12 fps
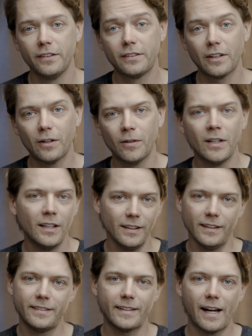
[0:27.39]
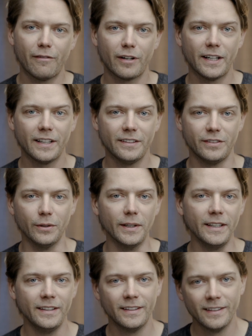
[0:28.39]
So let's dive right into
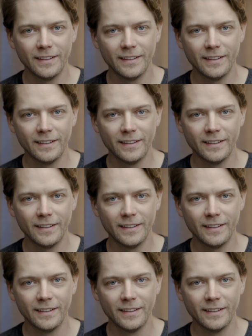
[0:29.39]
it.